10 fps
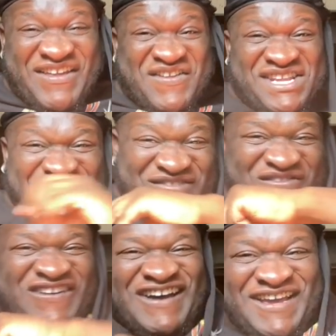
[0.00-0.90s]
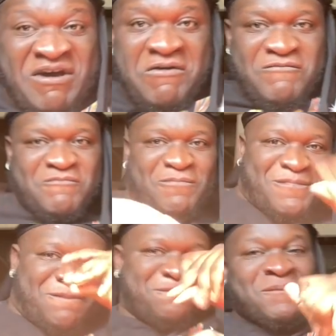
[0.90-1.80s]
it's just
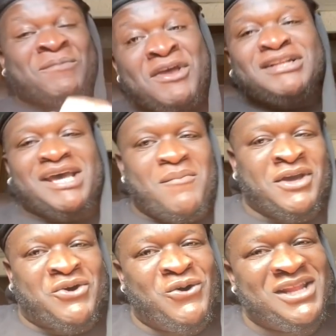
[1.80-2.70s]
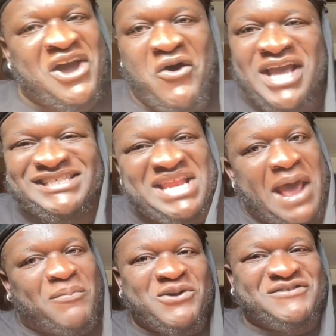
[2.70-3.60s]
right. Tell me Coolio ain't
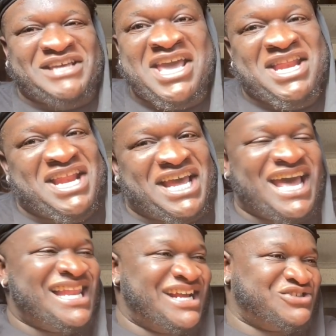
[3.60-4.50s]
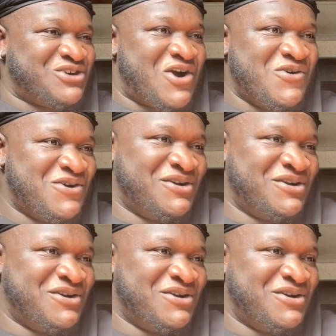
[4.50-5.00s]
snap on this Kenan and Cal intro.